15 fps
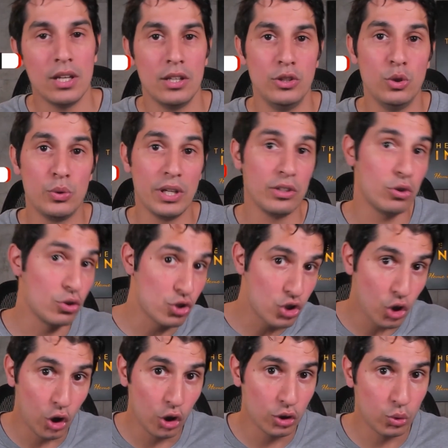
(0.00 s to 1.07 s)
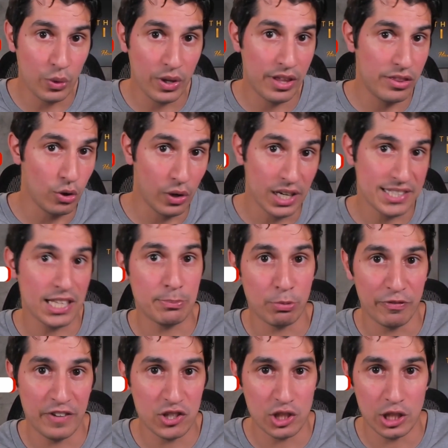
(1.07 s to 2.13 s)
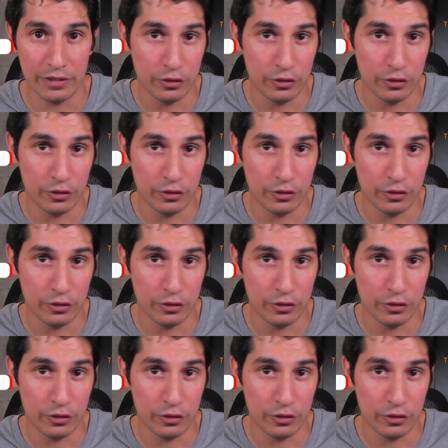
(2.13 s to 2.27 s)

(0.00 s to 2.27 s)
You can consult with your real estate professional if